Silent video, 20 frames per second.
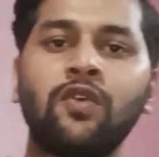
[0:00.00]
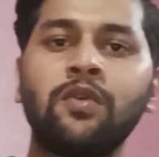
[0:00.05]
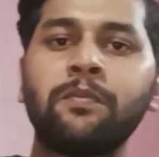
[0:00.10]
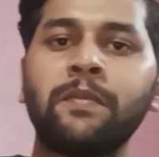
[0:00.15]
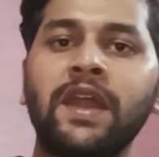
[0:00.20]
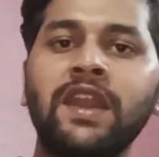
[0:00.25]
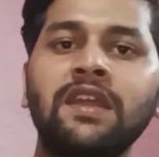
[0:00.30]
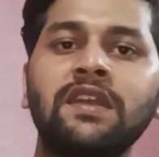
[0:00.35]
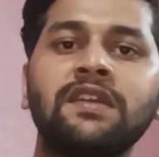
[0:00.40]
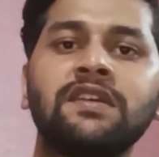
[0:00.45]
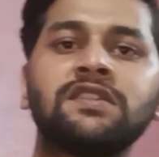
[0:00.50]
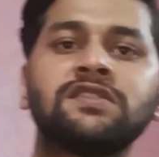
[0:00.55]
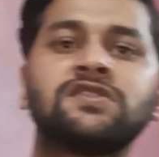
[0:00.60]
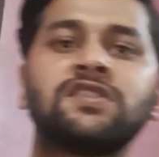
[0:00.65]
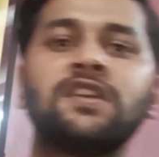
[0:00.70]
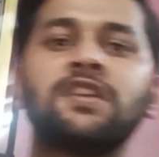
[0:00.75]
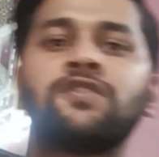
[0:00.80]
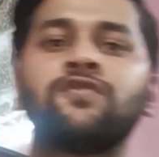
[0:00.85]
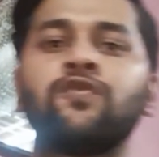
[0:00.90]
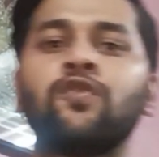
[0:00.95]
for many years,
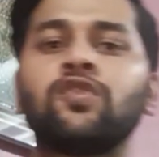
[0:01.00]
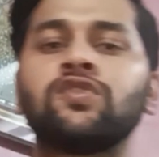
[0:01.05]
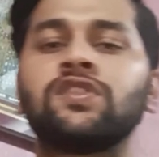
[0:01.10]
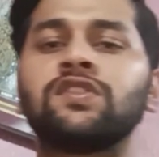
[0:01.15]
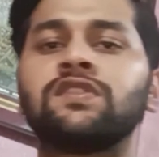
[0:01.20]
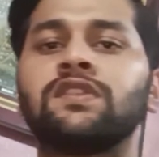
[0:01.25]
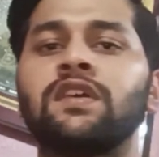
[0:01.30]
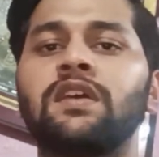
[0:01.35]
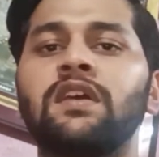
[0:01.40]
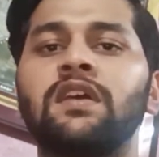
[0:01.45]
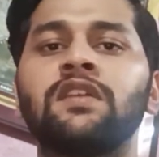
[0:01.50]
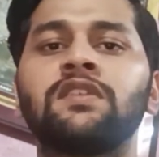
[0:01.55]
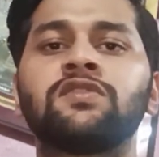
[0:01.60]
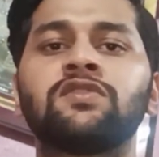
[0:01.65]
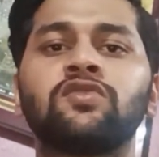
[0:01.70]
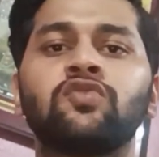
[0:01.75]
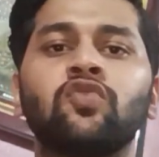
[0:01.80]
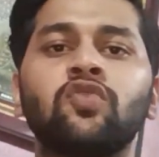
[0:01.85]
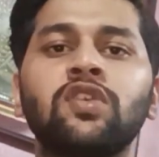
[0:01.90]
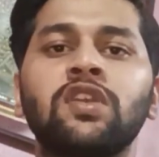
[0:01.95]
Salesforce is,
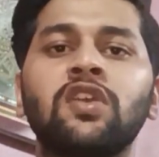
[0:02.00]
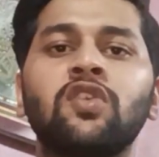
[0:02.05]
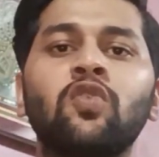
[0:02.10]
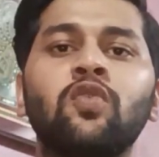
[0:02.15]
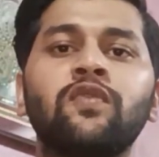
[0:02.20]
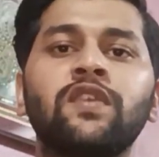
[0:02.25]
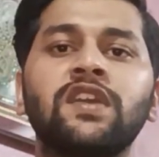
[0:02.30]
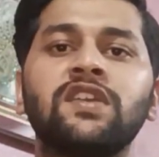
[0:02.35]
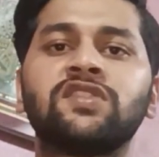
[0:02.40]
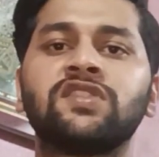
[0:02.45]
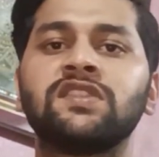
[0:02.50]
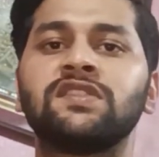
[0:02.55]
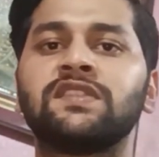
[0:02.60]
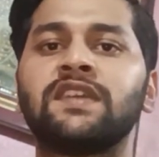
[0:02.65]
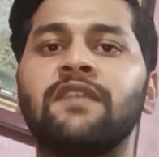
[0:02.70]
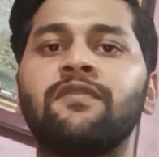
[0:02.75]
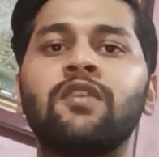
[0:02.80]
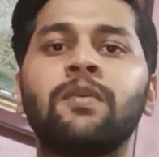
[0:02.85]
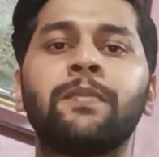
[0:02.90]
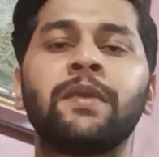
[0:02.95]
is doing innovation,
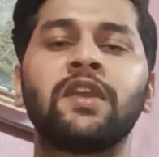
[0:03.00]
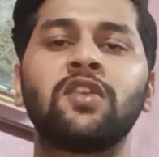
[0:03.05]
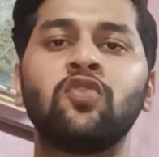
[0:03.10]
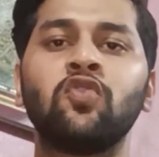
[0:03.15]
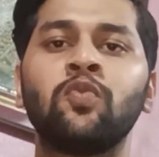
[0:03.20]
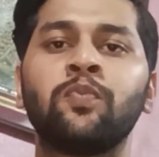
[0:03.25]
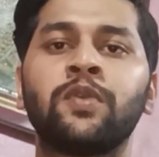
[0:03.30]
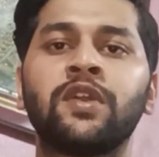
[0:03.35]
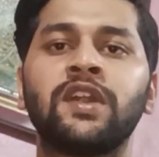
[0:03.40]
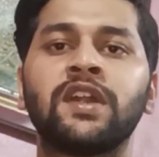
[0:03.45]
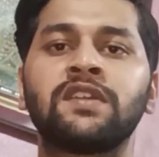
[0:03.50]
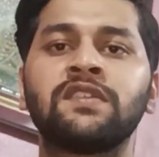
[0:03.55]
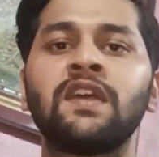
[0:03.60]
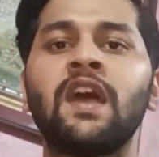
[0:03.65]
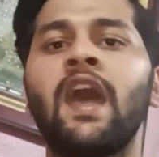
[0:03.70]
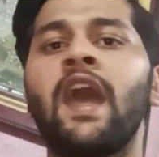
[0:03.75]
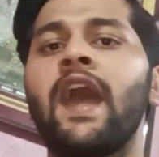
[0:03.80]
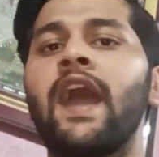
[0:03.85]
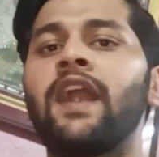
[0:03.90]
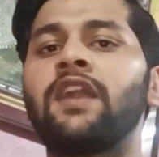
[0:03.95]
developing new products,
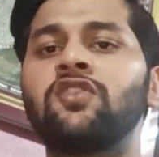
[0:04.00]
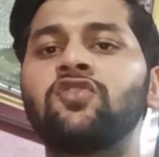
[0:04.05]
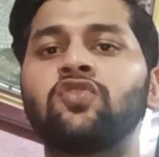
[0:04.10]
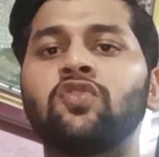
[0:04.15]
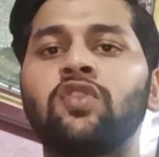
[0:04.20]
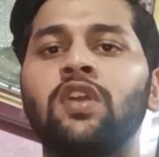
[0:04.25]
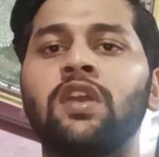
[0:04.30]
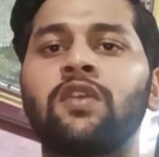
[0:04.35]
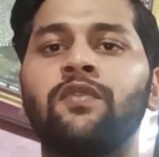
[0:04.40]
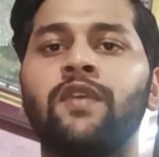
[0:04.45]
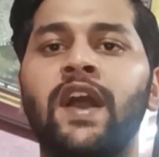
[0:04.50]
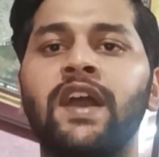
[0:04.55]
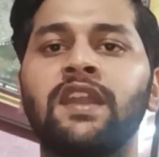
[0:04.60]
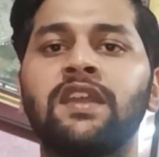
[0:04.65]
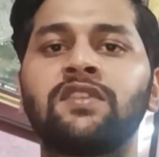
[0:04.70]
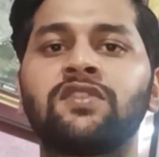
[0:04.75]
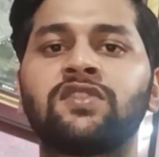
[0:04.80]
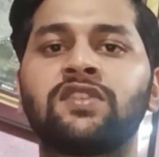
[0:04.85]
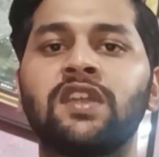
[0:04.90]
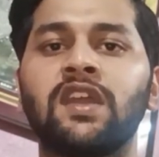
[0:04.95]
and is on
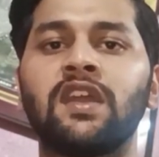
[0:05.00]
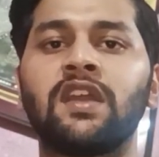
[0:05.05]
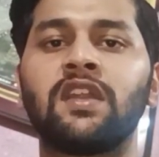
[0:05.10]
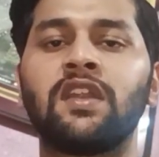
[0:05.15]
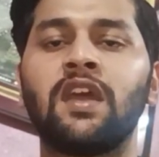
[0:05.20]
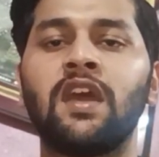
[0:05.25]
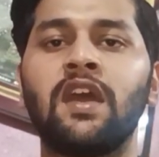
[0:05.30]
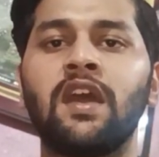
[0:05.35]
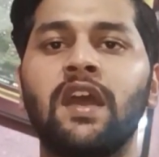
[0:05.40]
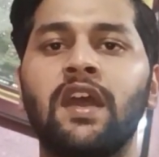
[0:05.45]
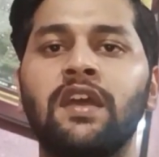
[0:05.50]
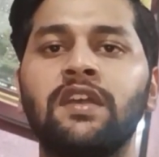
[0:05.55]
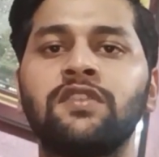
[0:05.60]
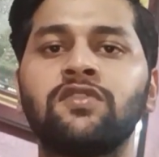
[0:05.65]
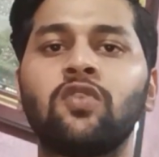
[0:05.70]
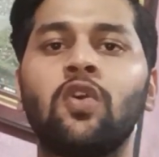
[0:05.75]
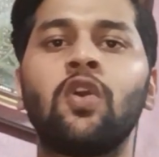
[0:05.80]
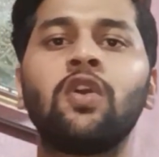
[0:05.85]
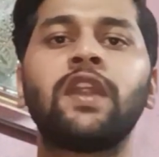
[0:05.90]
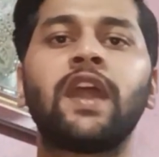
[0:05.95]
acquiring streak.
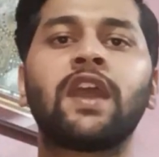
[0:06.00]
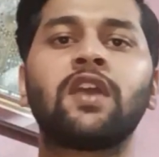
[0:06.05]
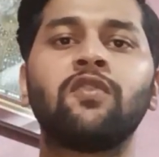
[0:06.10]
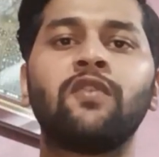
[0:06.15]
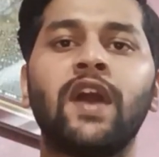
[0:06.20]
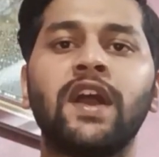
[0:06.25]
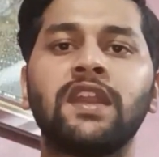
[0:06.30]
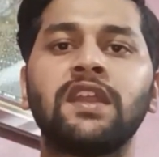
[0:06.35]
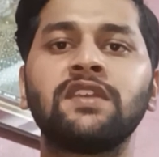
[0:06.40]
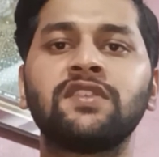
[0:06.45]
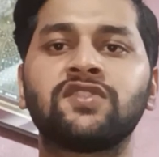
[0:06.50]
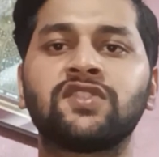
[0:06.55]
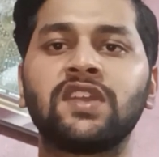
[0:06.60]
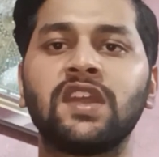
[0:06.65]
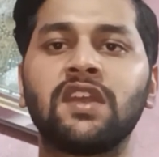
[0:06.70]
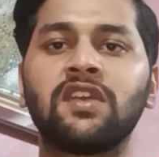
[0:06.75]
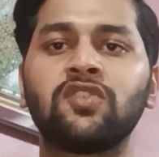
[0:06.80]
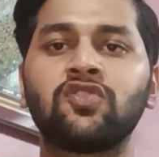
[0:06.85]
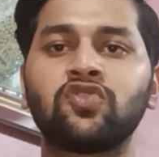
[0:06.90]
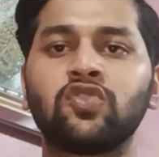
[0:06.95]
Is on acquiring
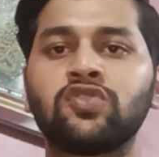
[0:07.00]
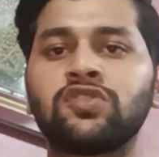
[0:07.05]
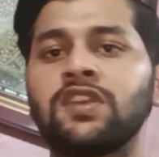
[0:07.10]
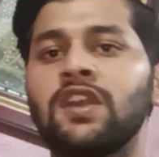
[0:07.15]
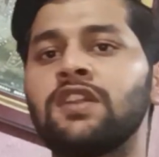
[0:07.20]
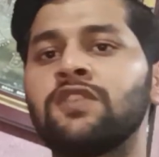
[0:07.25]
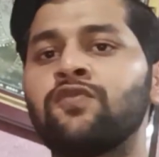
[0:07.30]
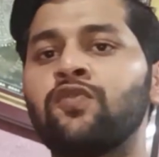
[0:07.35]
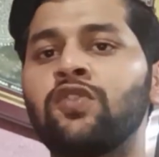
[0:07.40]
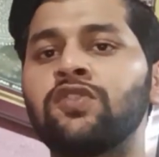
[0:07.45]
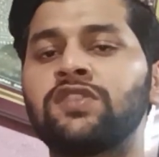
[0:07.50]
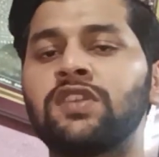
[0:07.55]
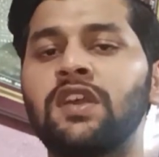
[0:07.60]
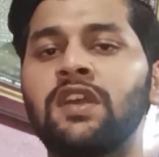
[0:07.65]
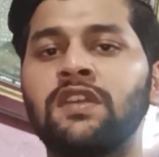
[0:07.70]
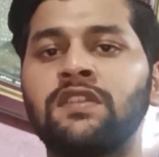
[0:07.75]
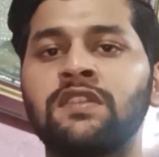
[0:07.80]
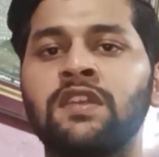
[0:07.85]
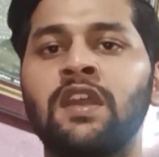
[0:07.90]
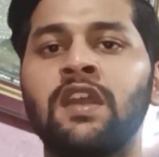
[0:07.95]
streak. So Salesforce
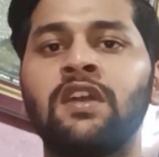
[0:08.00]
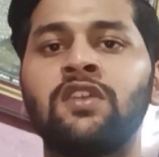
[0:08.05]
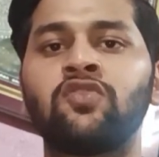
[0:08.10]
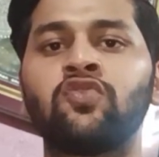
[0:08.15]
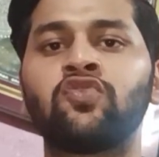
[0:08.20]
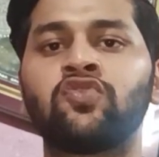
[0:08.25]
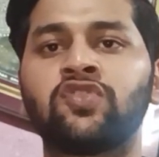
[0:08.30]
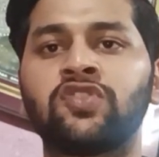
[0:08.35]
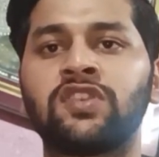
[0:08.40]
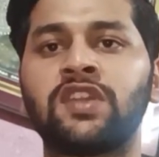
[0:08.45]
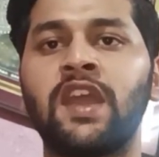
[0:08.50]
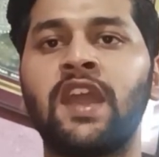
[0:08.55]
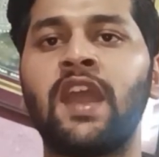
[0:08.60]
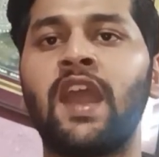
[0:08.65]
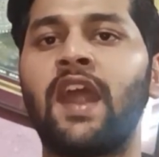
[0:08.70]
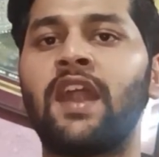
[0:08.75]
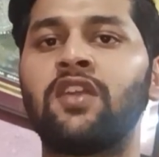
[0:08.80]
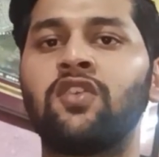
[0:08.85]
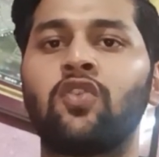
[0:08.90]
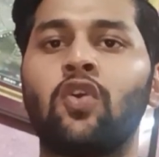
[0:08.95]
is here to
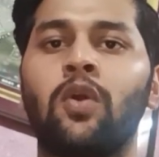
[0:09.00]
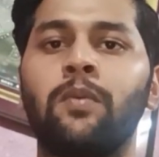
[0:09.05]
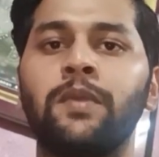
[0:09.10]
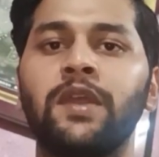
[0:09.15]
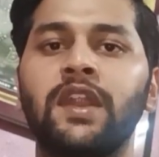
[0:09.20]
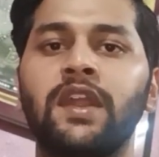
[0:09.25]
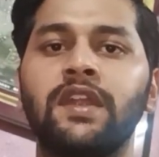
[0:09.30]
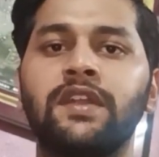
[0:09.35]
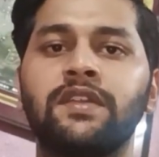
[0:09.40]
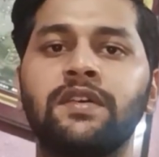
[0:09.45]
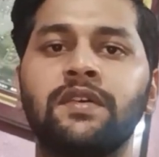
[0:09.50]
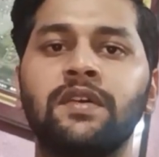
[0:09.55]
stay and dominate.